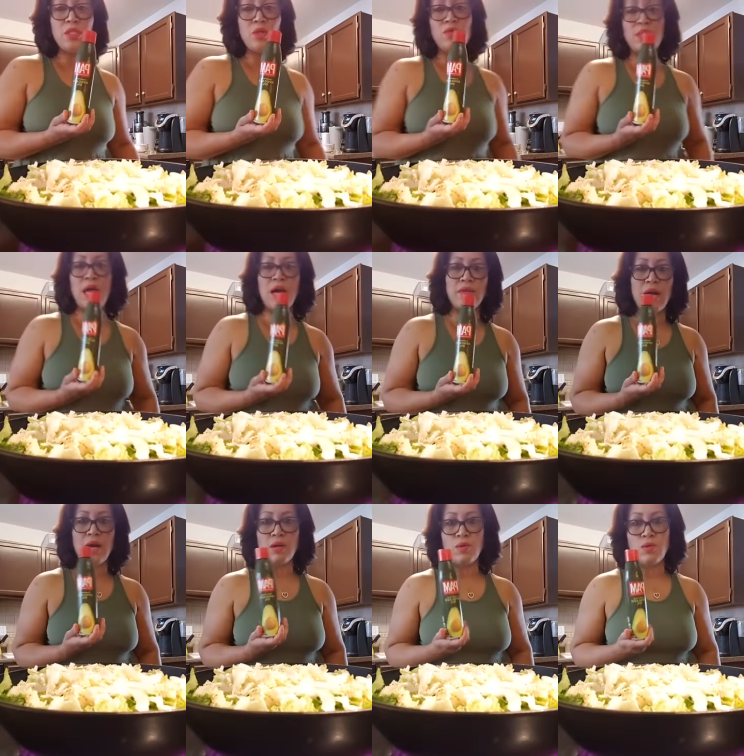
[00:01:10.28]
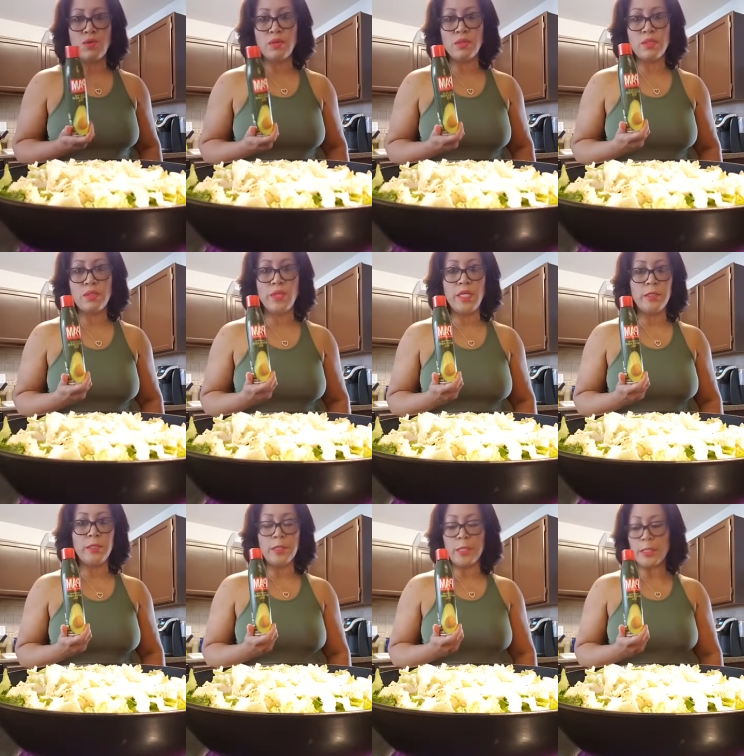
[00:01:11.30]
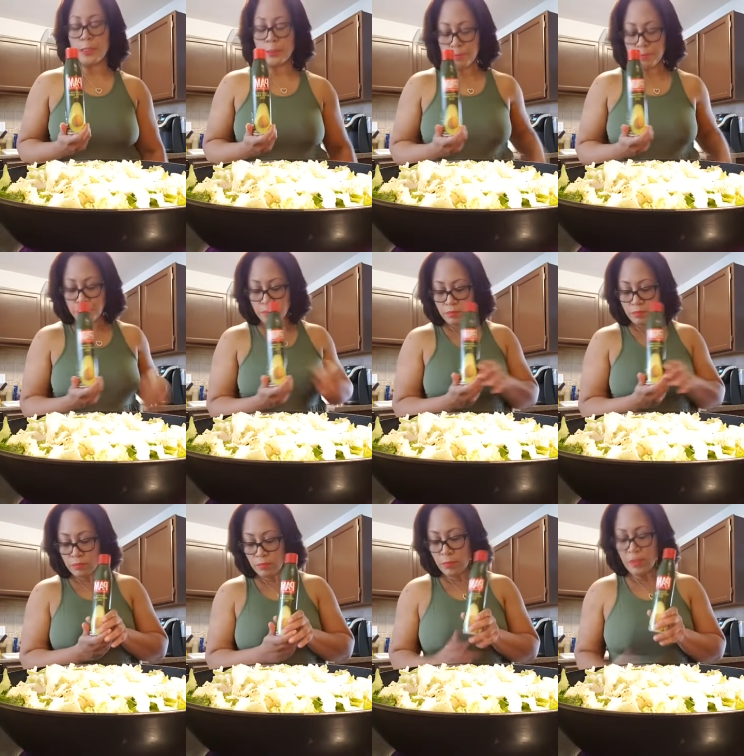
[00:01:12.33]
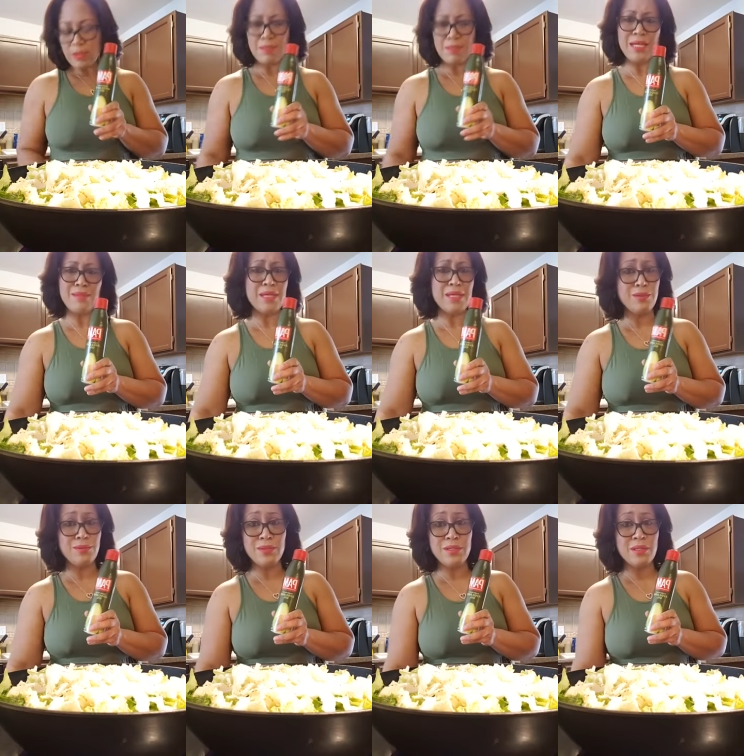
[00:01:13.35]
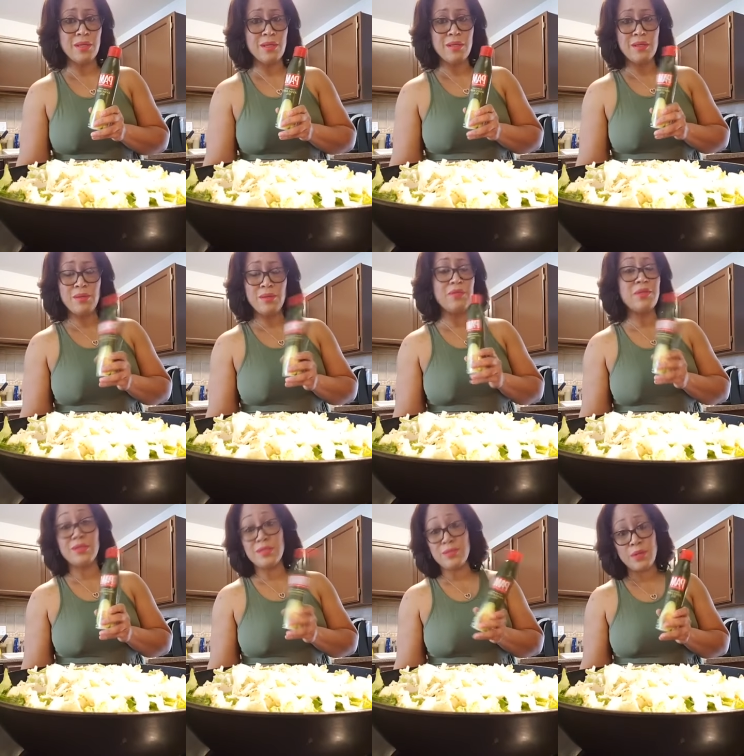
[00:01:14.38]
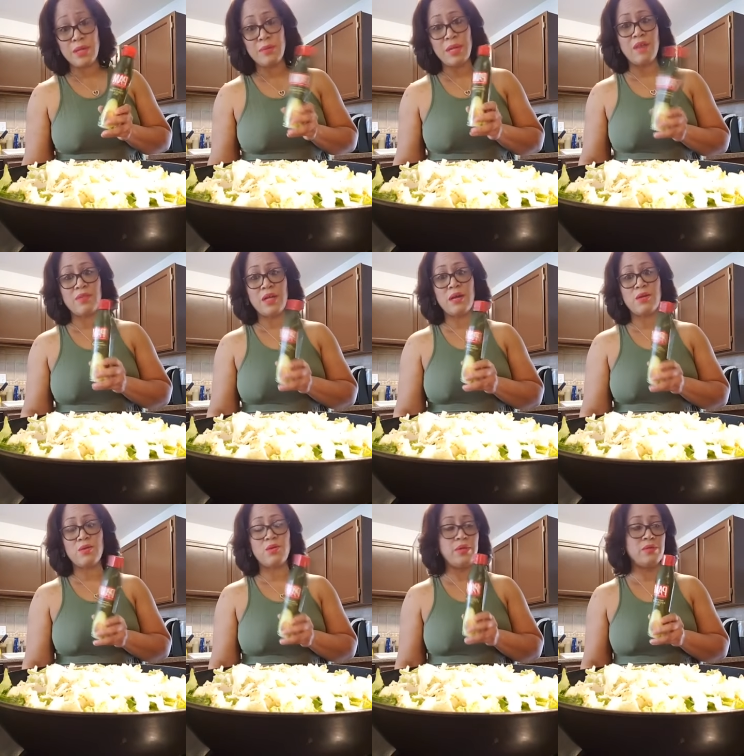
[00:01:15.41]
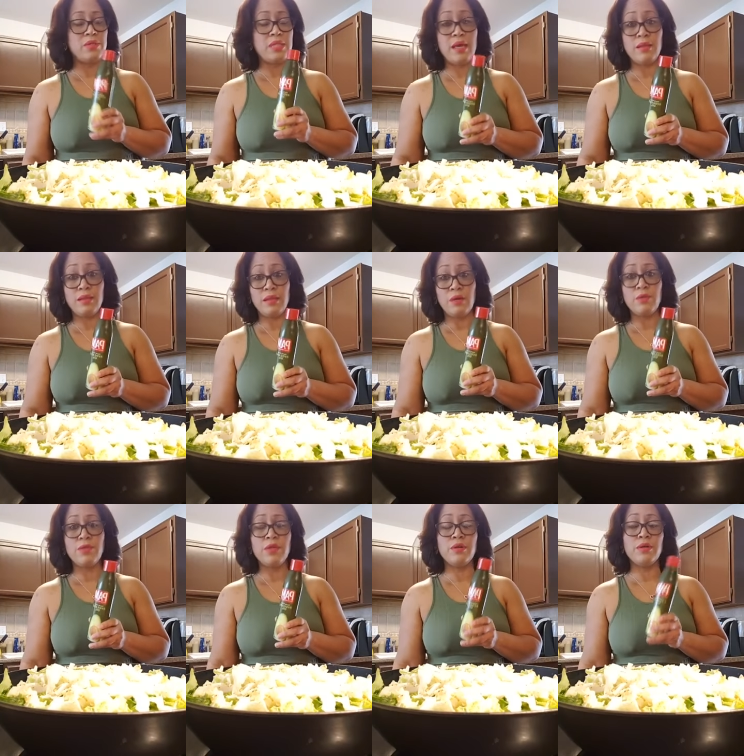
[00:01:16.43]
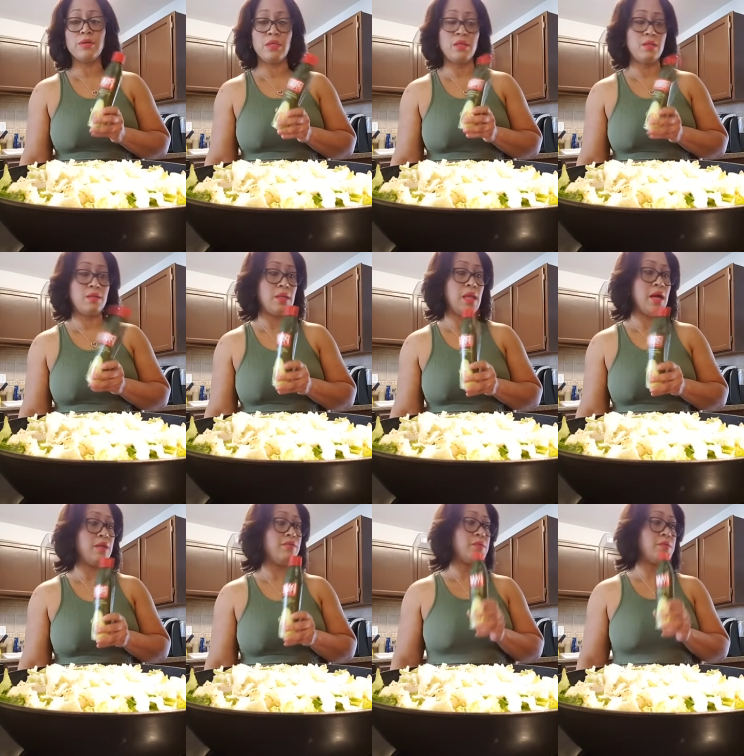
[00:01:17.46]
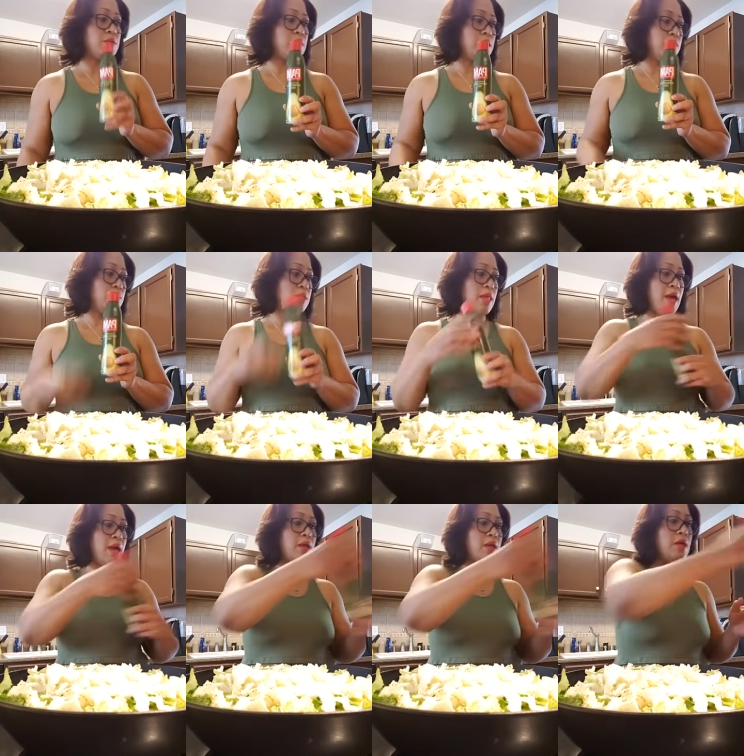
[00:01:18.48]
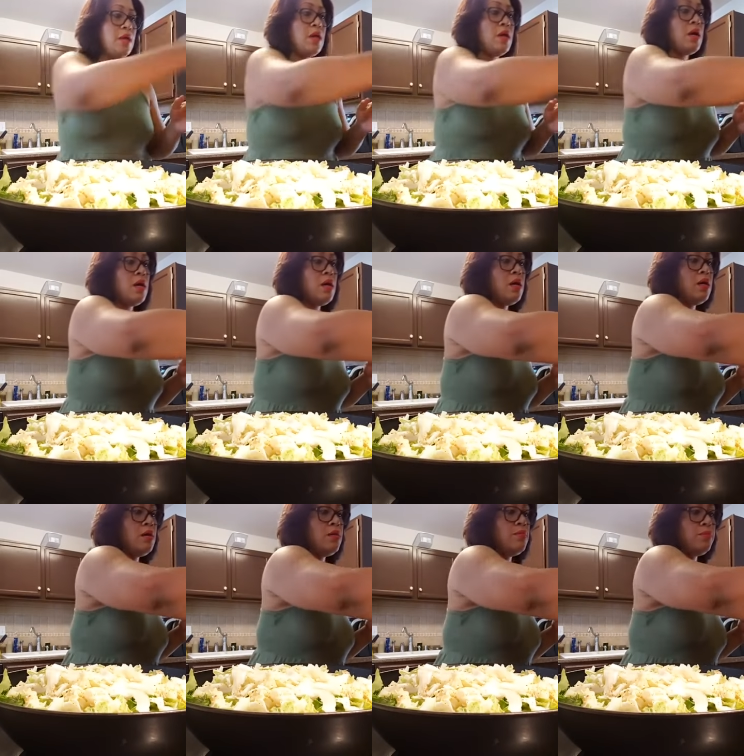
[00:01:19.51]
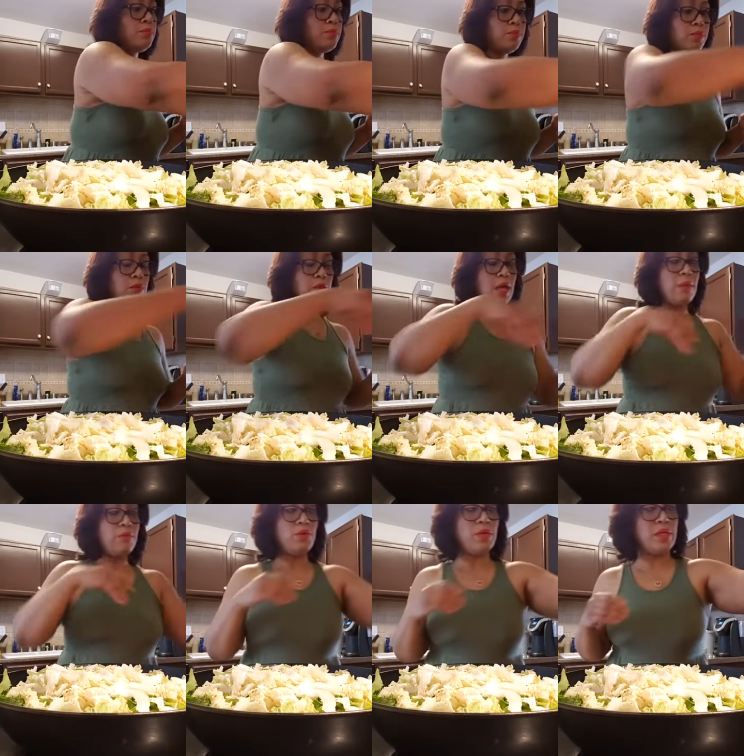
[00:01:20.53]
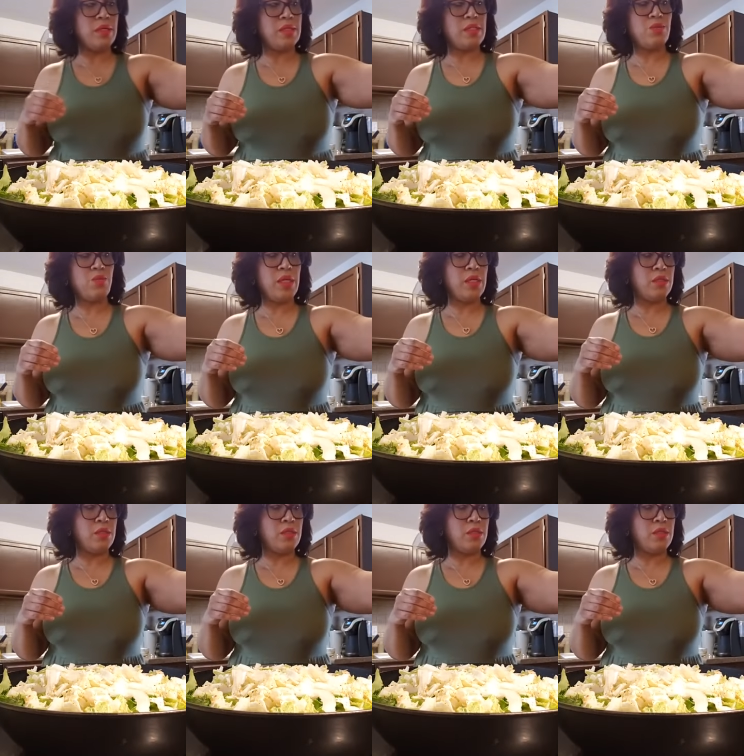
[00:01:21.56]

over to avocado oil this week. Um, sometimes I use whatever cooking spray, but avocado oil is health healthier than a lot of them, so I use that. Um, I'm doing a sweet